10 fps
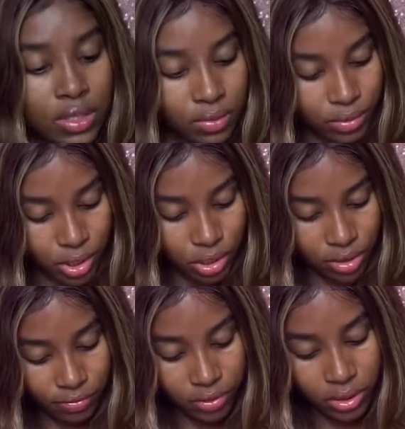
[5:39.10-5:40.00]
no much
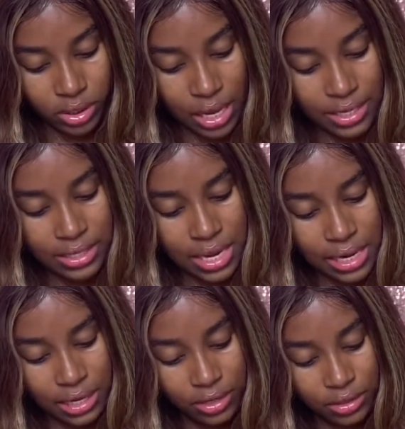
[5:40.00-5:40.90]
difference. I see a
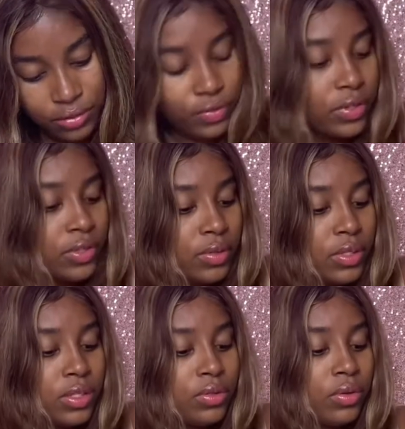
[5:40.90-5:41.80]
little difference, but
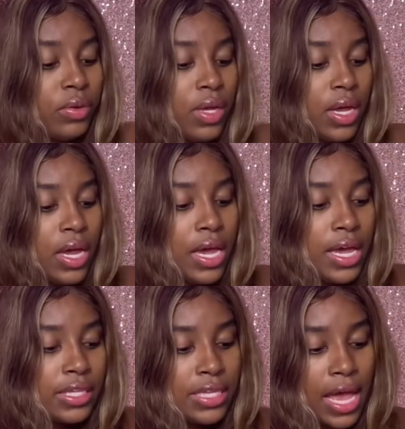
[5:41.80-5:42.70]
you know,
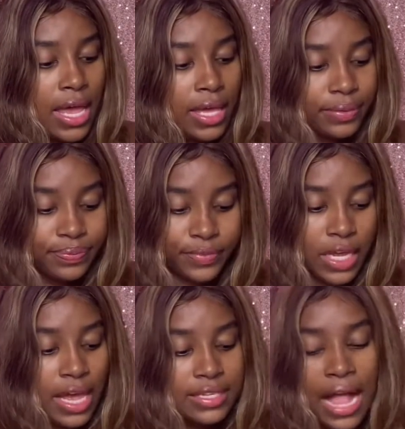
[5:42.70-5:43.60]
it's
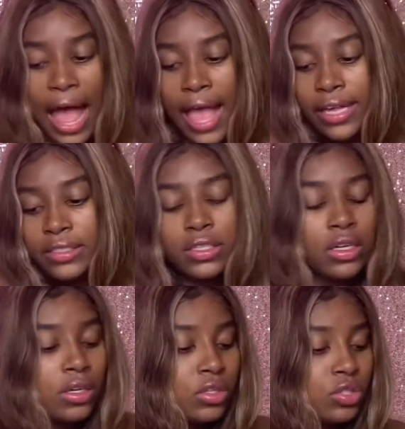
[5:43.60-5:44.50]
alright.
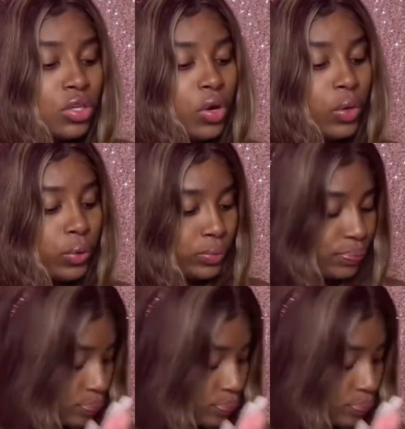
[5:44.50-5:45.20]
So